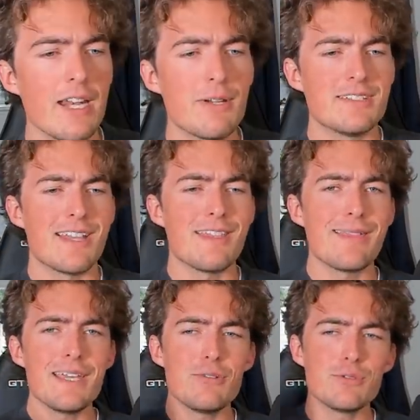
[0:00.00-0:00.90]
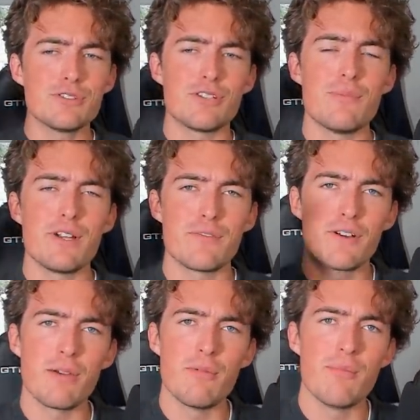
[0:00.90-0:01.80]
Anyways, thank you all so much for
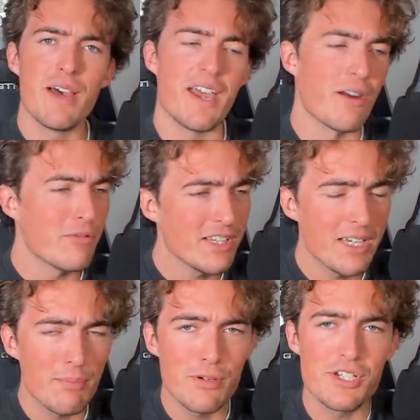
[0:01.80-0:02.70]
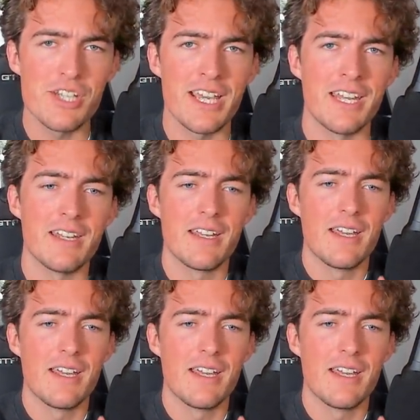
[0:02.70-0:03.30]
coming by. I really appreciate it.